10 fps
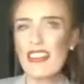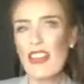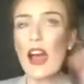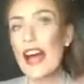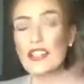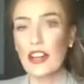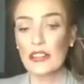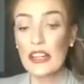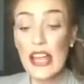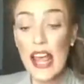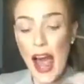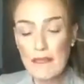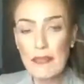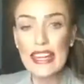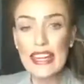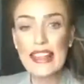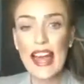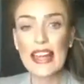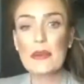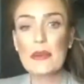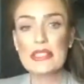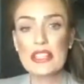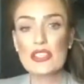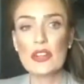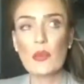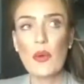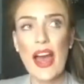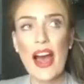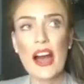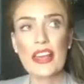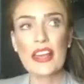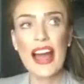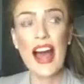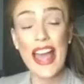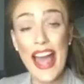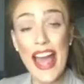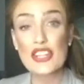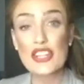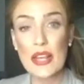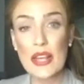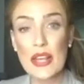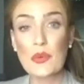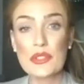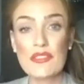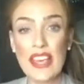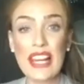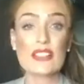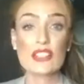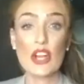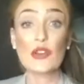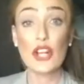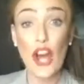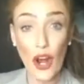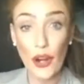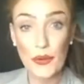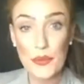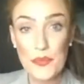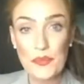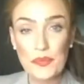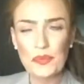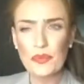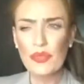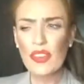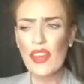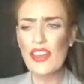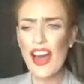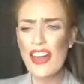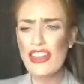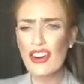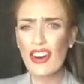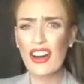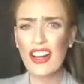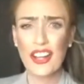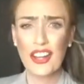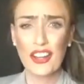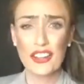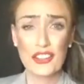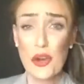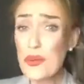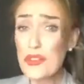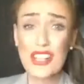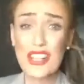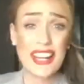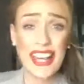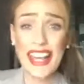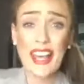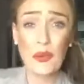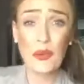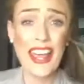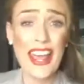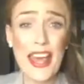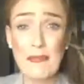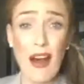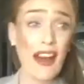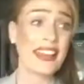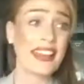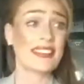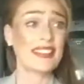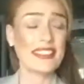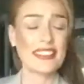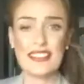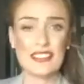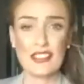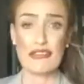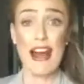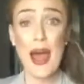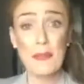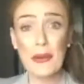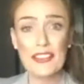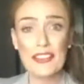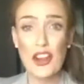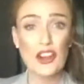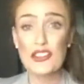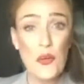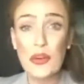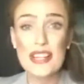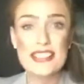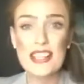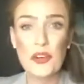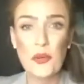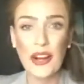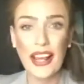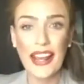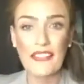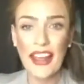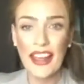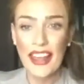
I don't. I'm meaning that in a position where I actually was feeling so low that I thought, no one's going to want to hear my crap. No one is going to want to hear it.